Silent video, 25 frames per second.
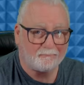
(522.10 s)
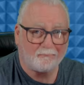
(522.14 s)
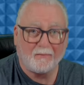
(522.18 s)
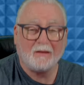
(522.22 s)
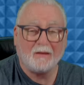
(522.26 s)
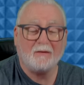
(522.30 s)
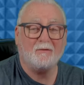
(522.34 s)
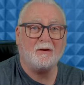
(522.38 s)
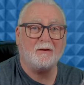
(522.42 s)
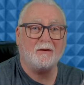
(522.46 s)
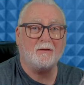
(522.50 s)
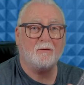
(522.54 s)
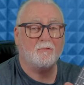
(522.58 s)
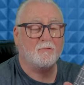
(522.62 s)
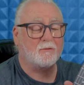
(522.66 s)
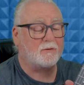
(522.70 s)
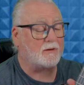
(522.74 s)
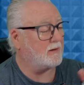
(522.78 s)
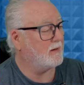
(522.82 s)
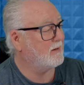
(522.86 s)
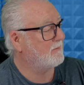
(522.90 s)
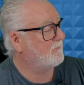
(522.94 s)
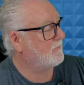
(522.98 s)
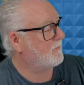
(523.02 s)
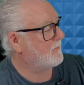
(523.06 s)
Right,
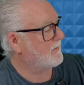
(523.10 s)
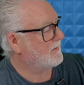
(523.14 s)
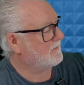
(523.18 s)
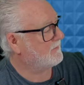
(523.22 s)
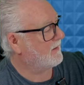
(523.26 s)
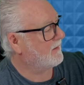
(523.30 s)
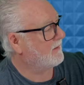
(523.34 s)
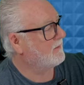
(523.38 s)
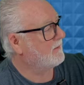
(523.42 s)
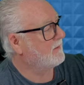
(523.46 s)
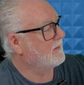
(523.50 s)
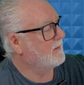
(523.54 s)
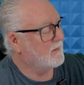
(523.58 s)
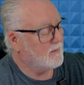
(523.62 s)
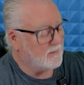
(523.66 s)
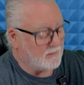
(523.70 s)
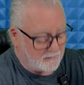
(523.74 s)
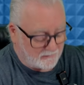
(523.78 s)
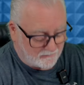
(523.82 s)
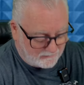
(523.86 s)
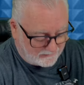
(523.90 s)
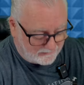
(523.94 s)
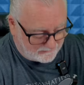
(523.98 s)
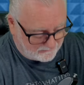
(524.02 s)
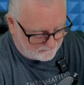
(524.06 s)
okay, never mind that.
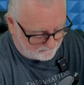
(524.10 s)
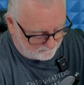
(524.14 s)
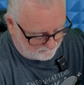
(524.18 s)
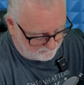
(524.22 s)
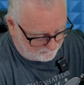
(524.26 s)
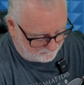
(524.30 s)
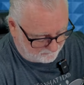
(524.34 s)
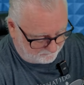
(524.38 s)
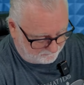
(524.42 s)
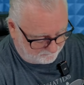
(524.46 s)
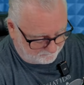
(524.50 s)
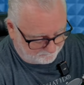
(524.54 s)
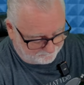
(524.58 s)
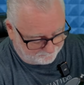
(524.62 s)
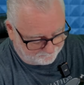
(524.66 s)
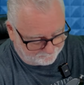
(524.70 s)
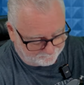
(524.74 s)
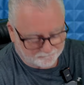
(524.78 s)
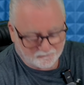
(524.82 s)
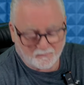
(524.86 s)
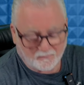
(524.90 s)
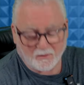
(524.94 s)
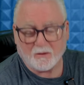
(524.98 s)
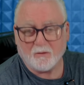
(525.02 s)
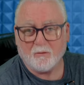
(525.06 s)
Right,
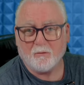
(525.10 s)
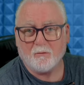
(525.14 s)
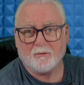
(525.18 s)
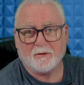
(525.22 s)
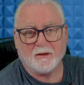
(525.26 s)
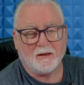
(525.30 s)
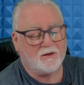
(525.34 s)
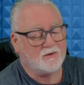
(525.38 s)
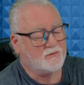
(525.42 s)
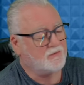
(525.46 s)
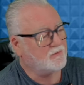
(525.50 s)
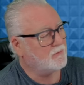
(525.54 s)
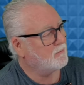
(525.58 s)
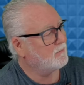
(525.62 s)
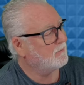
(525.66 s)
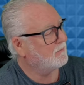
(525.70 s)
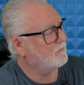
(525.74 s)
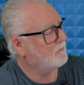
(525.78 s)
okay, so